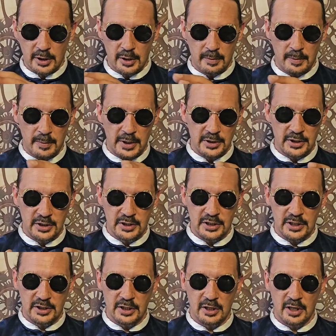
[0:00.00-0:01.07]
coming back to the
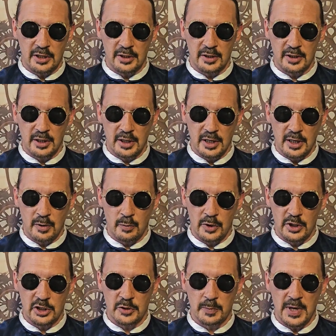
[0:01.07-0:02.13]
center line, and we
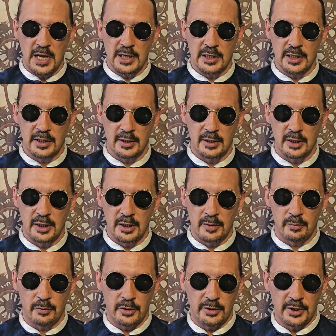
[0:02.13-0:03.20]
expand,
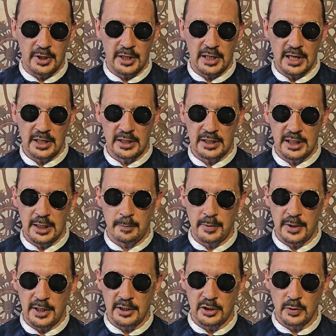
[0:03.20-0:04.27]
breathing again
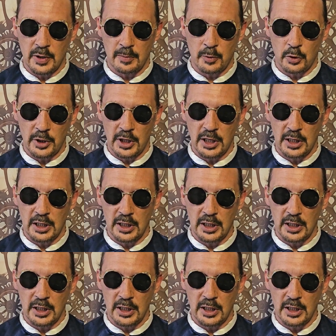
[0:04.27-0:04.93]
deeply into our body,